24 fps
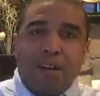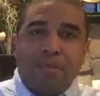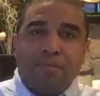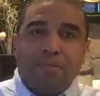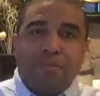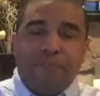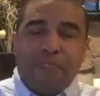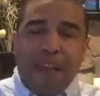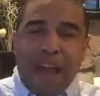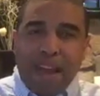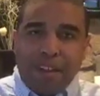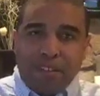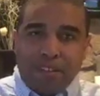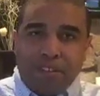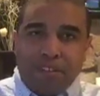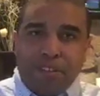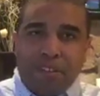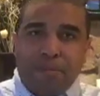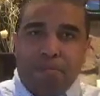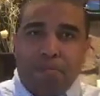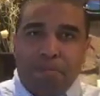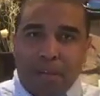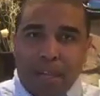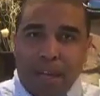factors
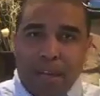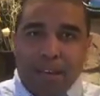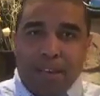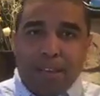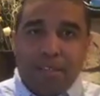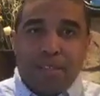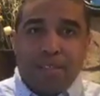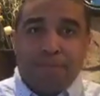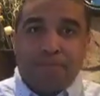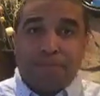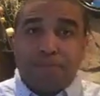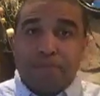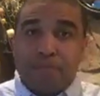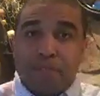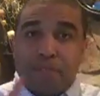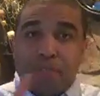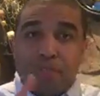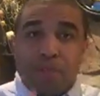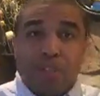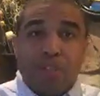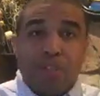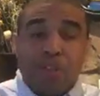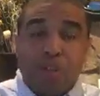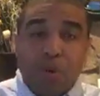in place so
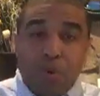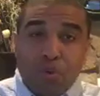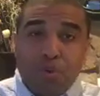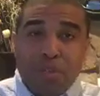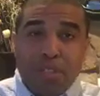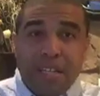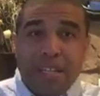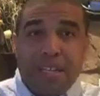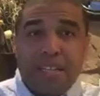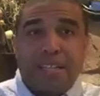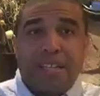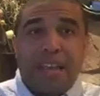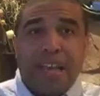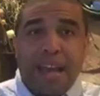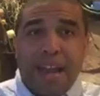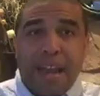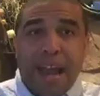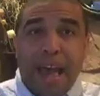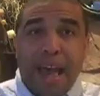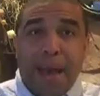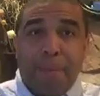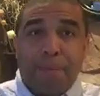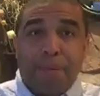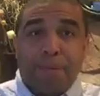that those things can't
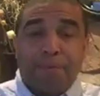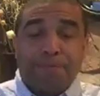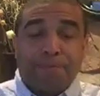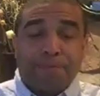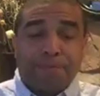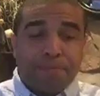happen.